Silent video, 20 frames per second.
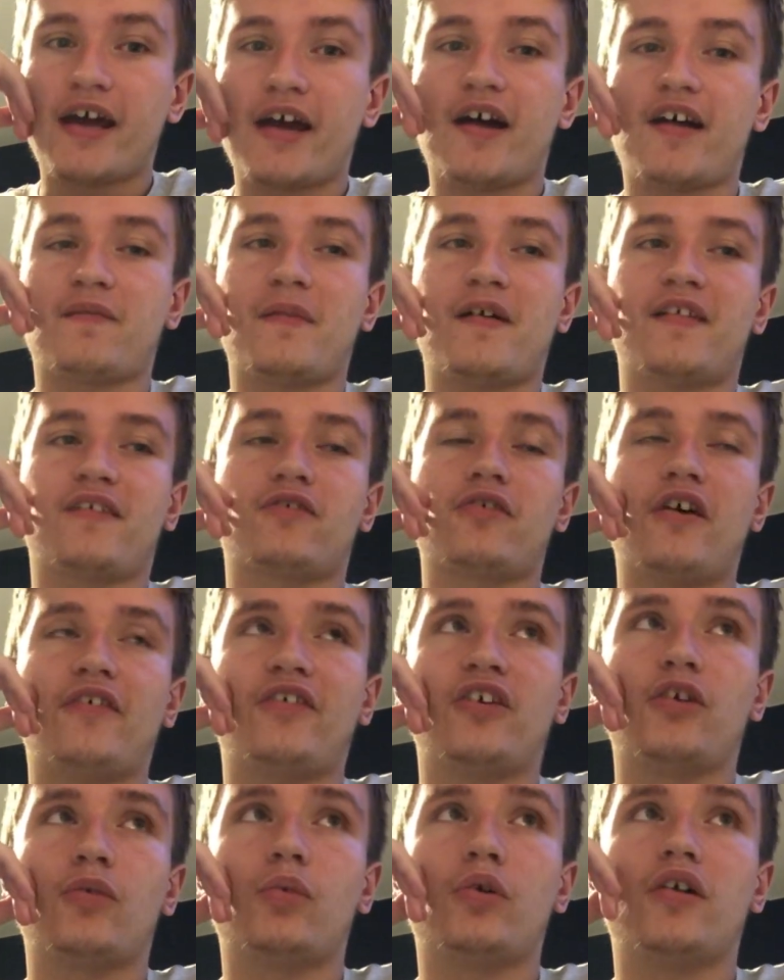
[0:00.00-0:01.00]
I was meant to go
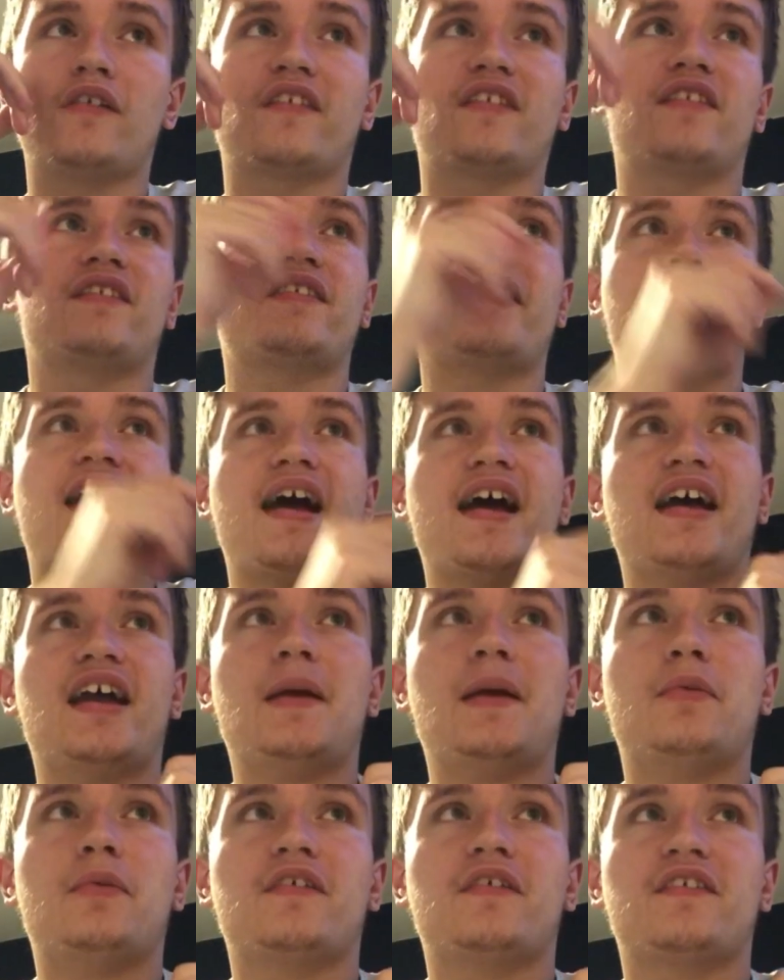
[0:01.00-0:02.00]
out for a walk
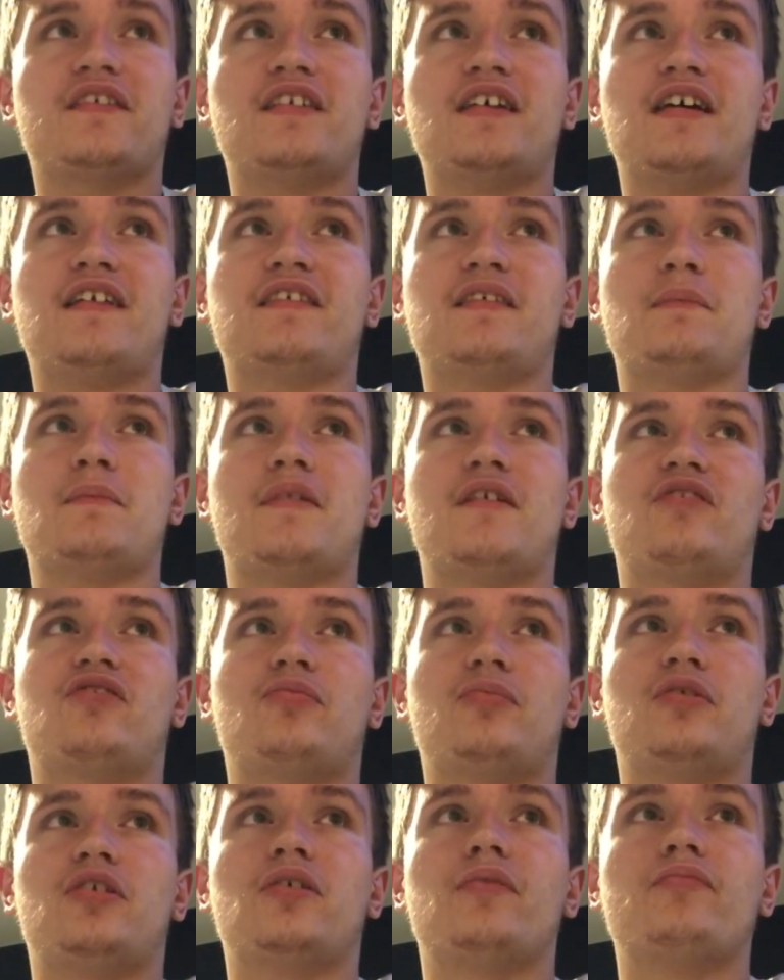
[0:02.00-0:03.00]
today, but today was like
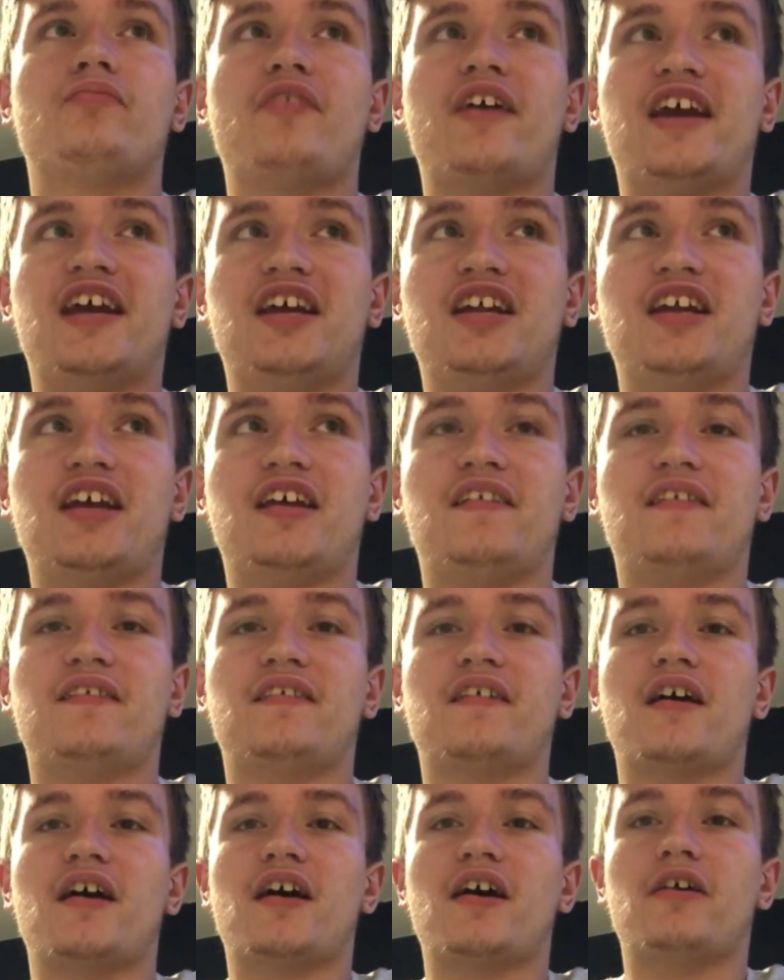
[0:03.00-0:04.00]
miserable and rainy,
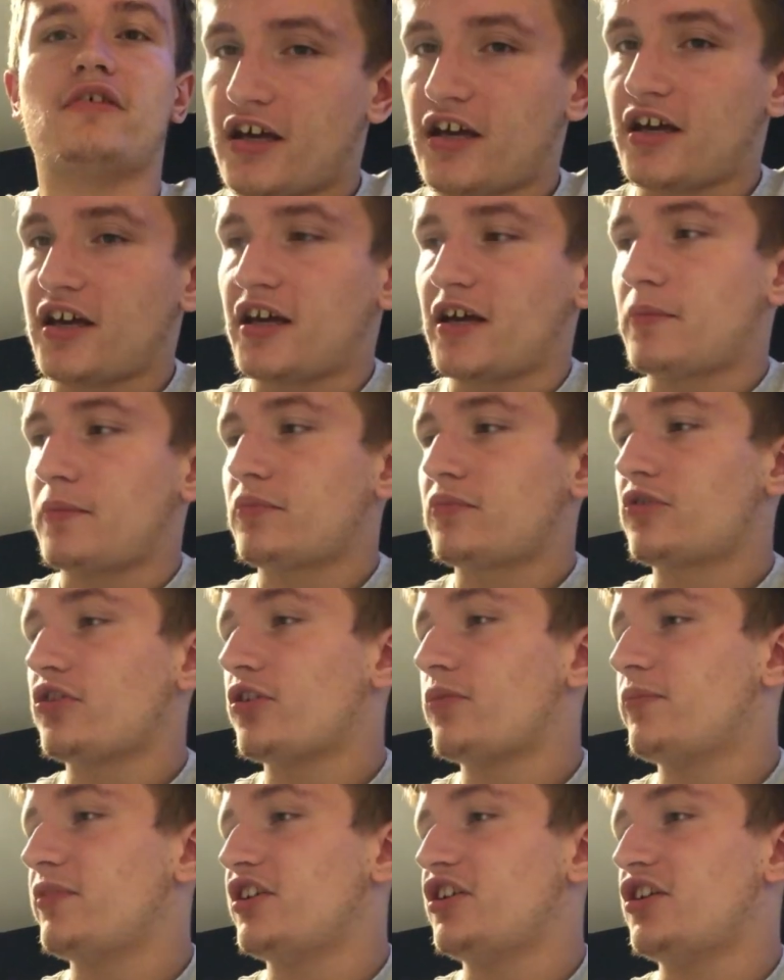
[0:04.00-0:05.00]
so um,
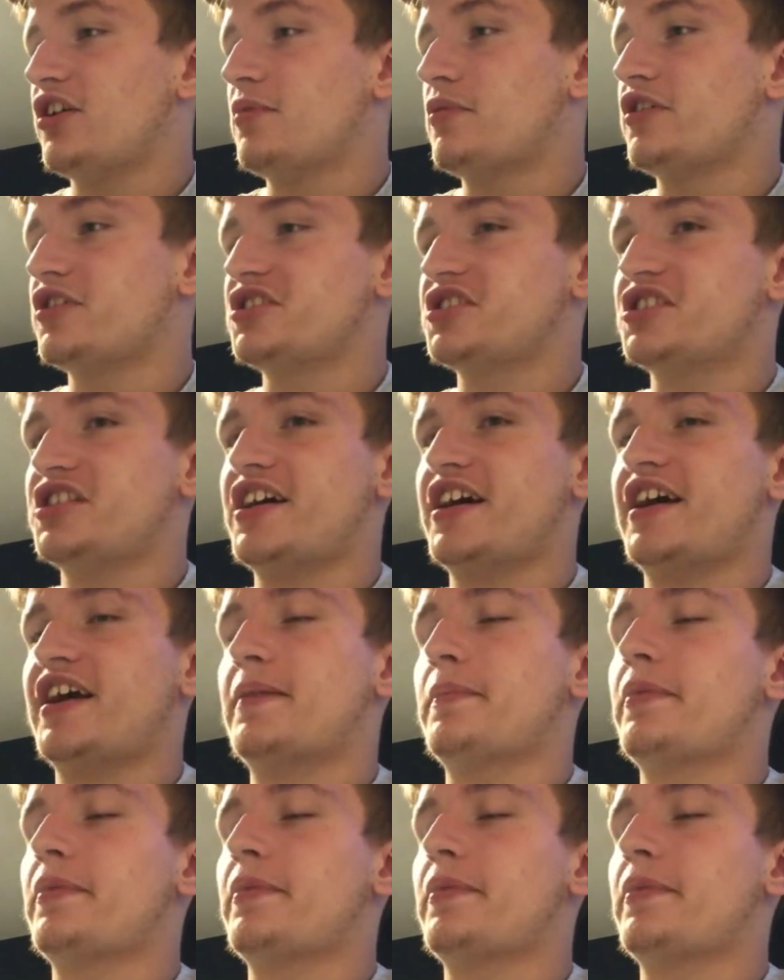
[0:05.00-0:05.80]
couldn't really do much today.